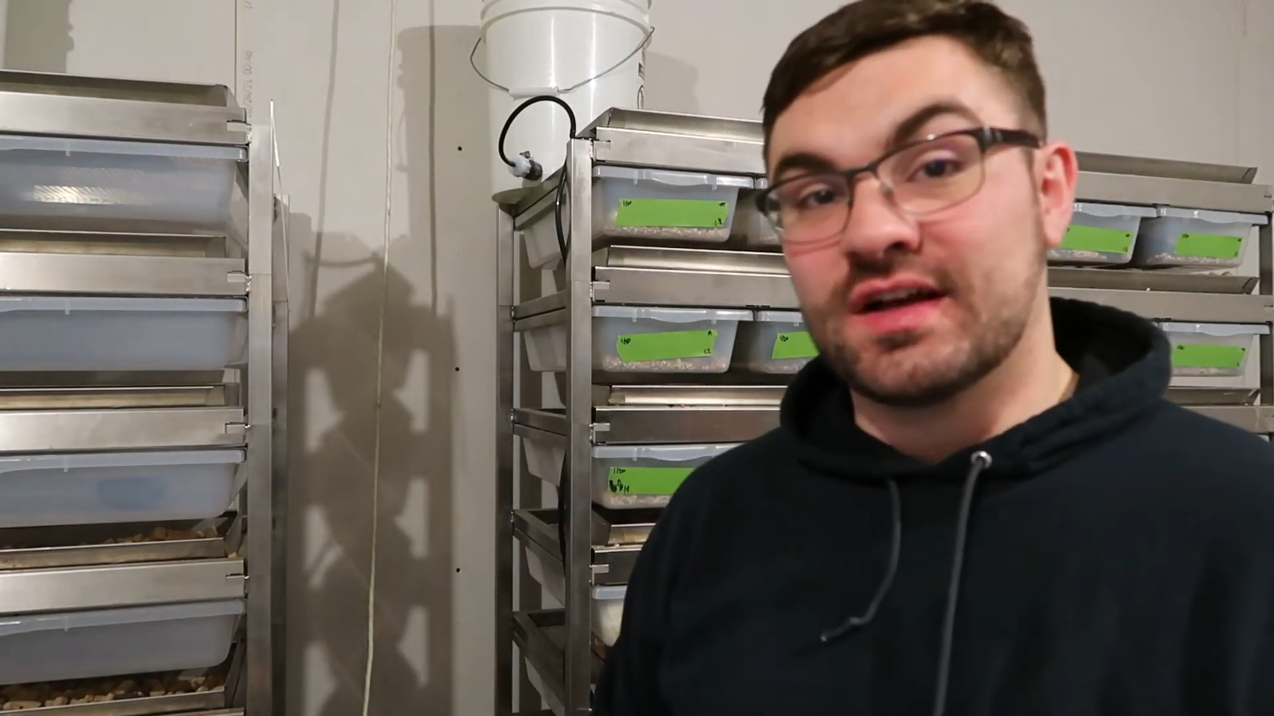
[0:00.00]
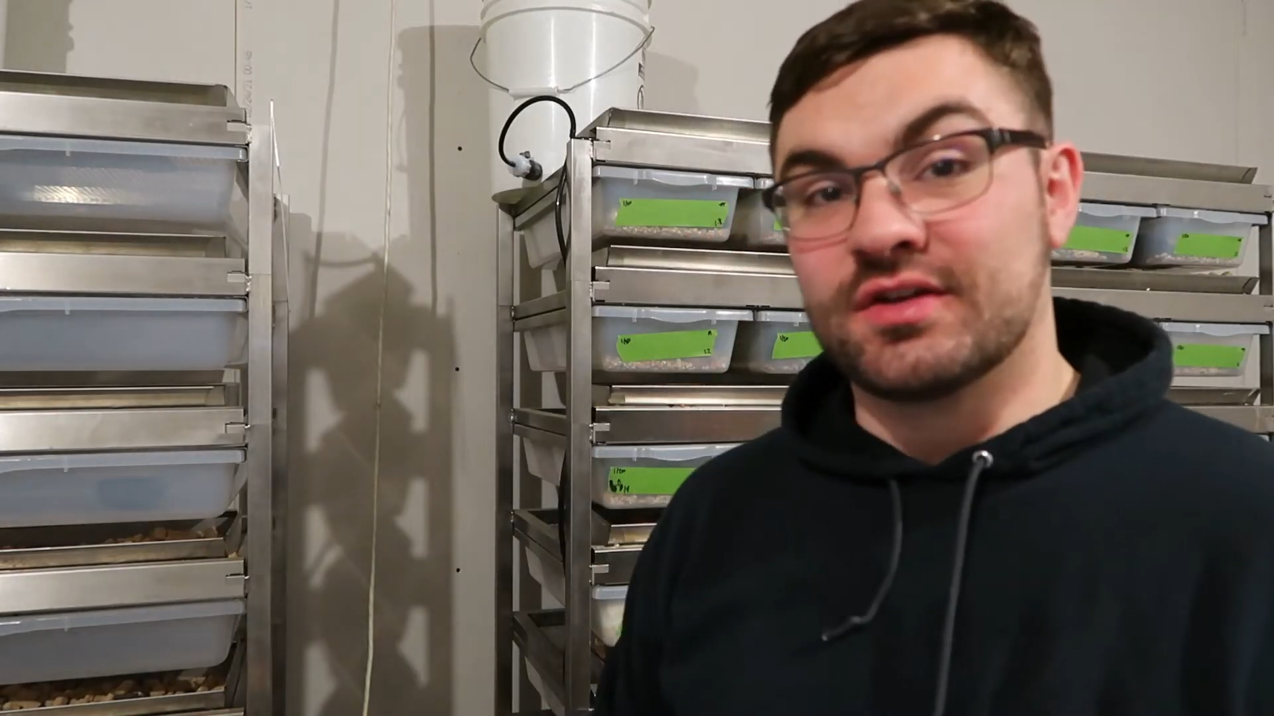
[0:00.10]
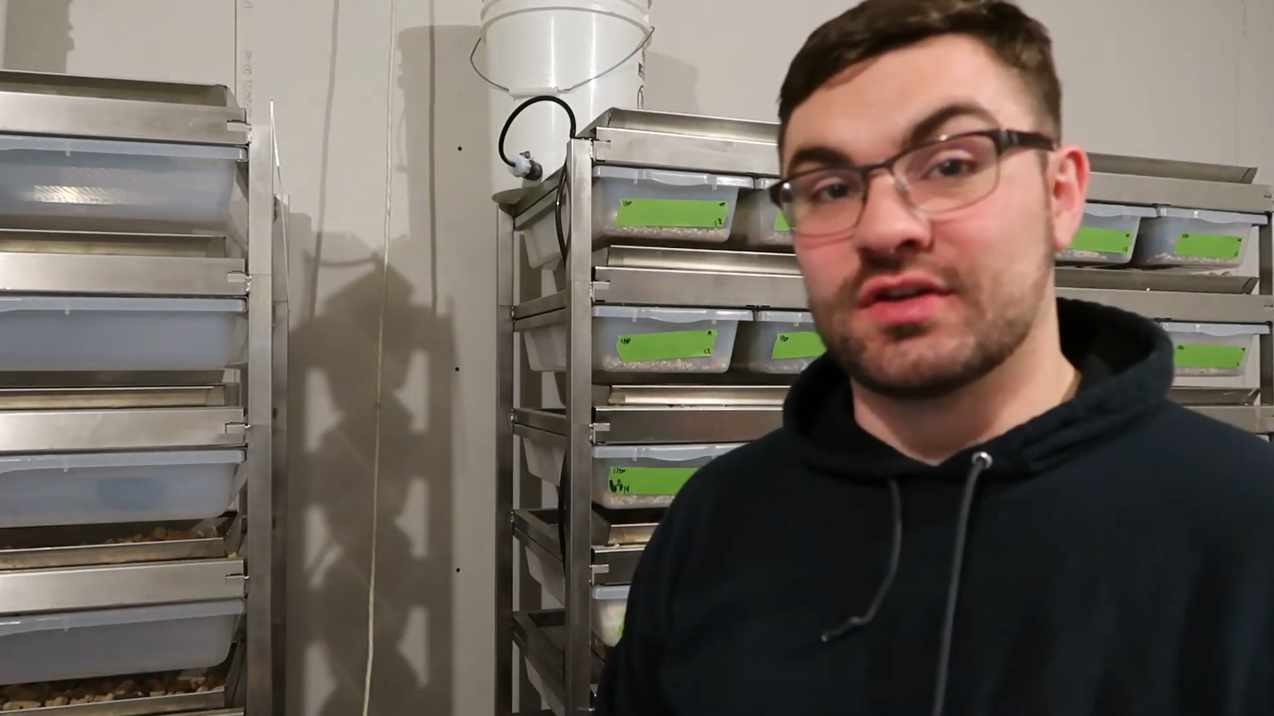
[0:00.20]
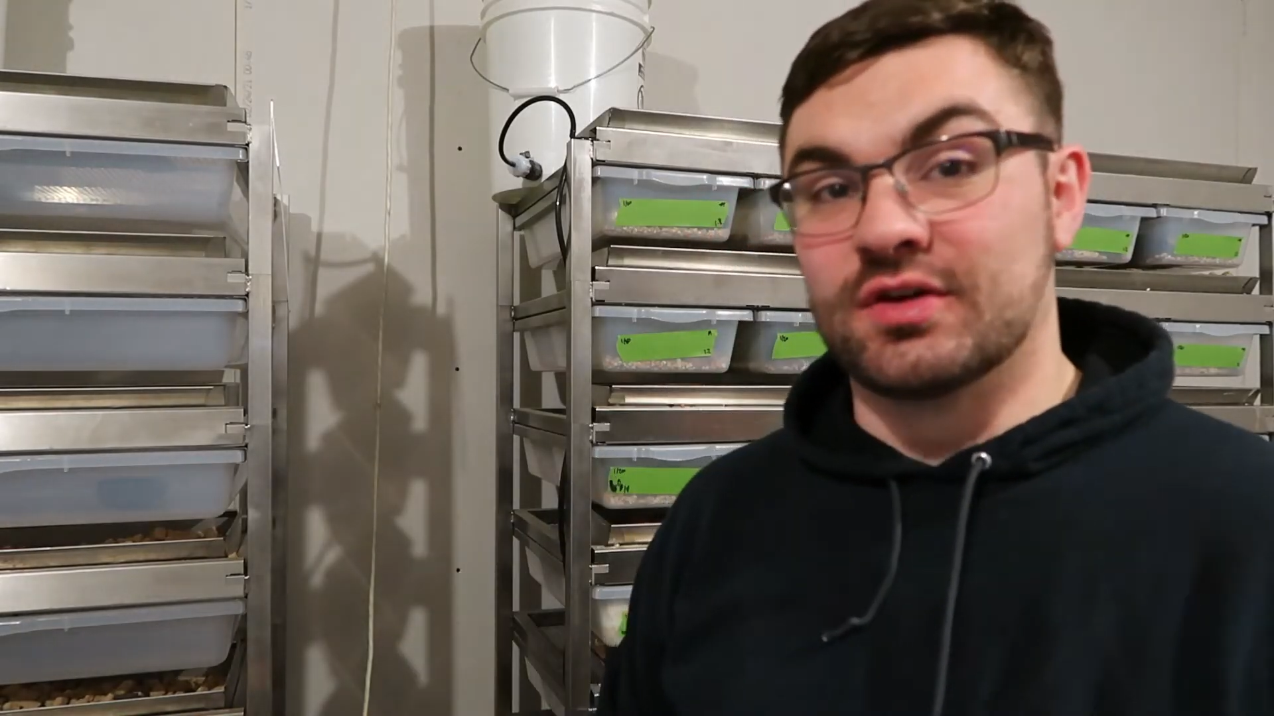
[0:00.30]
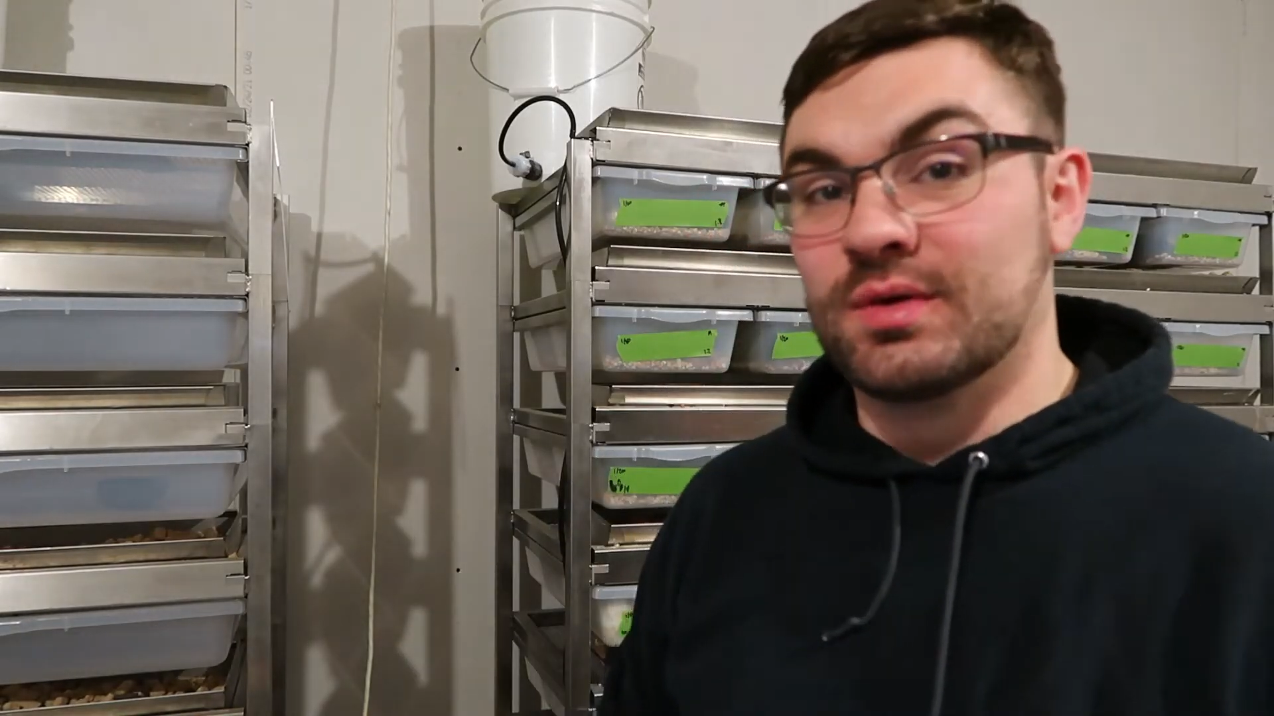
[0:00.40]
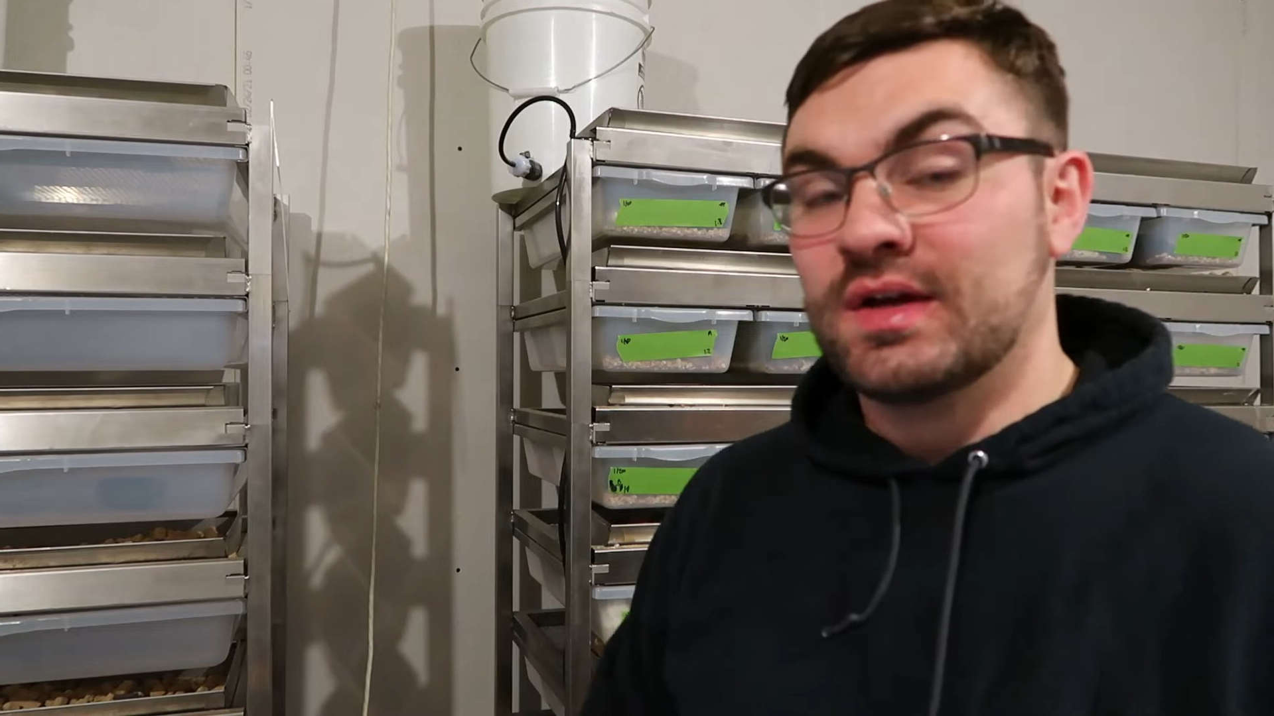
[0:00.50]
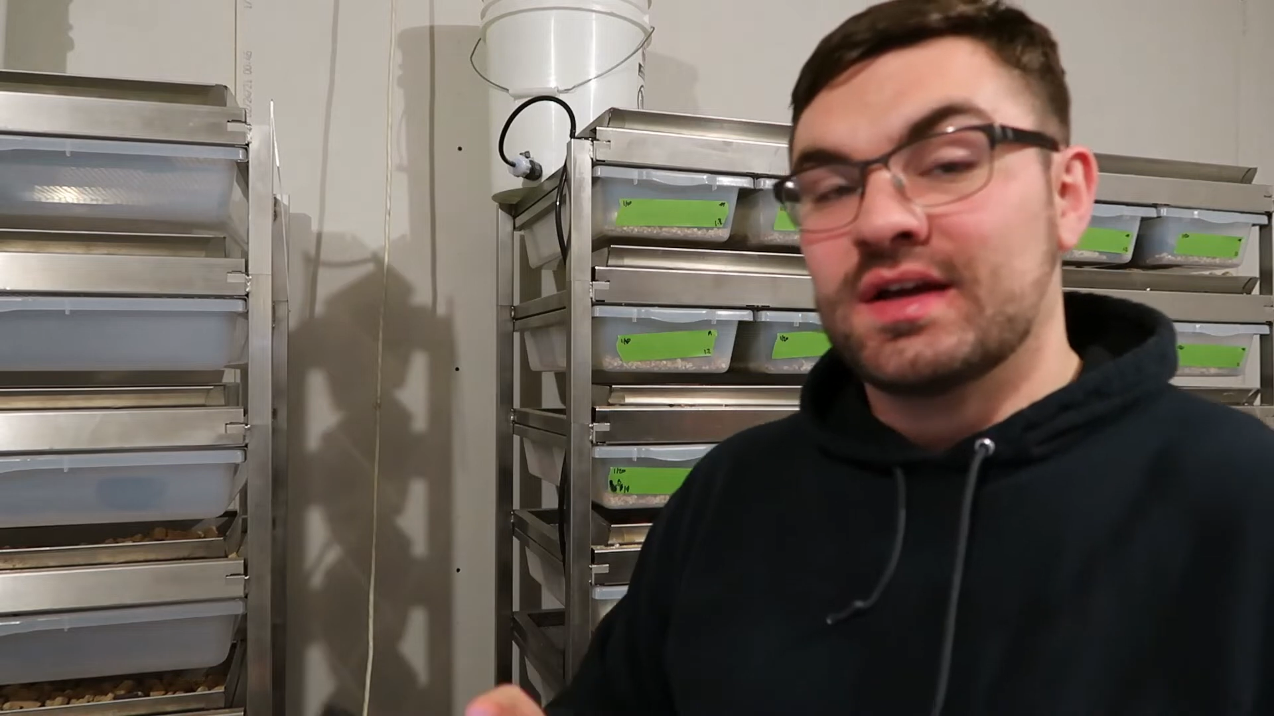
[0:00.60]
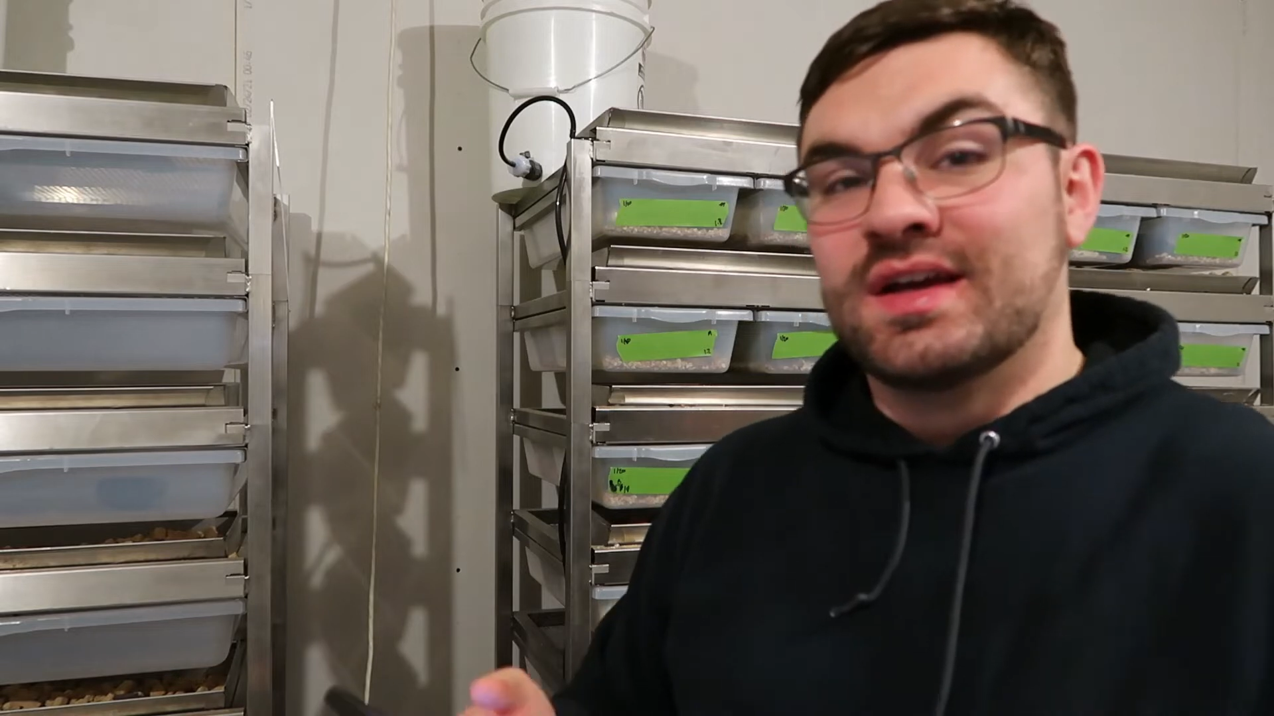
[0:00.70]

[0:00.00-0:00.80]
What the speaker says: I'll do